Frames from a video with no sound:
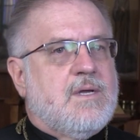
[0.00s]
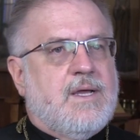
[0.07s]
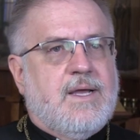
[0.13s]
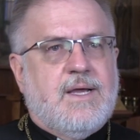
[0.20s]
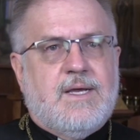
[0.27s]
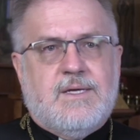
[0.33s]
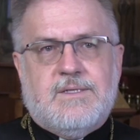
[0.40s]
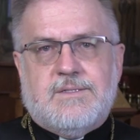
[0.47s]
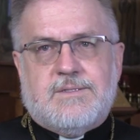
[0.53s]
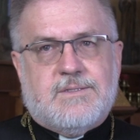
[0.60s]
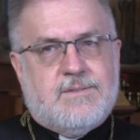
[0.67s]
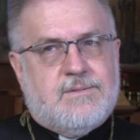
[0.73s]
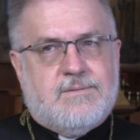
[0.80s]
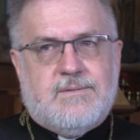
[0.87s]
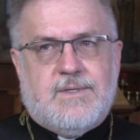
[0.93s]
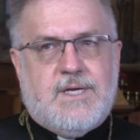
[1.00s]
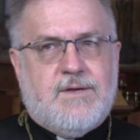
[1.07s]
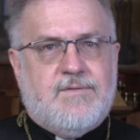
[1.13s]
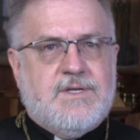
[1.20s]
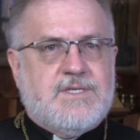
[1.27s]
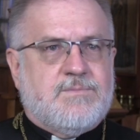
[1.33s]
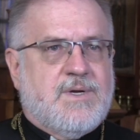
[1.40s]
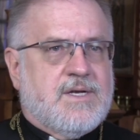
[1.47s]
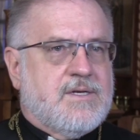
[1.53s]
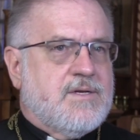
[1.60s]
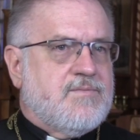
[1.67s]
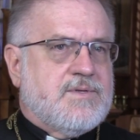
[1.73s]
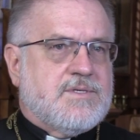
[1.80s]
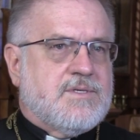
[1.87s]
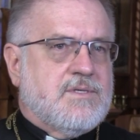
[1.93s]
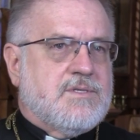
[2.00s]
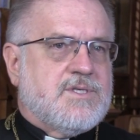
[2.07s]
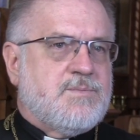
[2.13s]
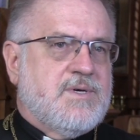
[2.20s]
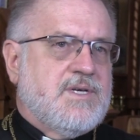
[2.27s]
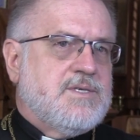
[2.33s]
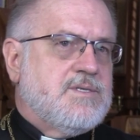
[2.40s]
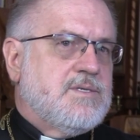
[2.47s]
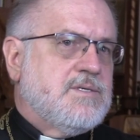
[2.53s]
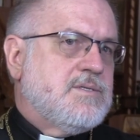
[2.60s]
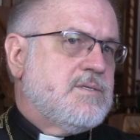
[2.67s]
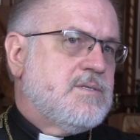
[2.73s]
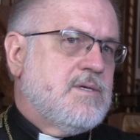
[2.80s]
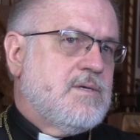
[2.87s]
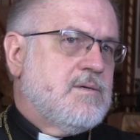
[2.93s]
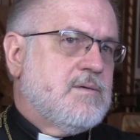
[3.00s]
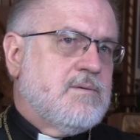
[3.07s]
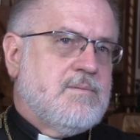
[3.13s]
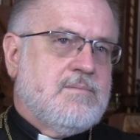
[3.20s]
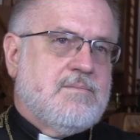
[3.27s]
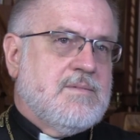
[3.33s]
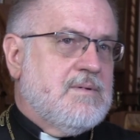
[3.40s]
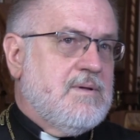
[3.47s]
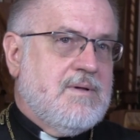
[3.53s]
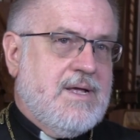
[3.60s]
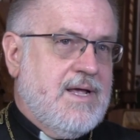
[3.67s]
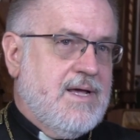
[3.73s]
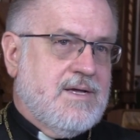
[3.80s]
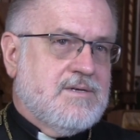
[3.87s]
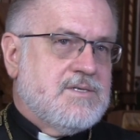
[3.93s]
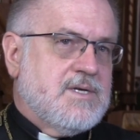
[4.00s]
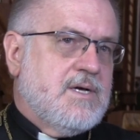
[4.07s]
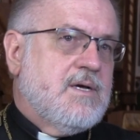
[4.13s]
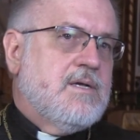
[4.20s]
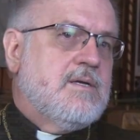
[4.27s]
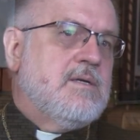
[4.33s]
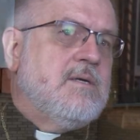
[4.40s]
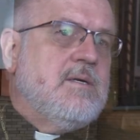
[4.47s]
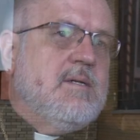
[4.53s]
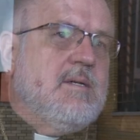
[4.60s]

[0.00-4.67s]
and have these magnificent spaces that are hand done.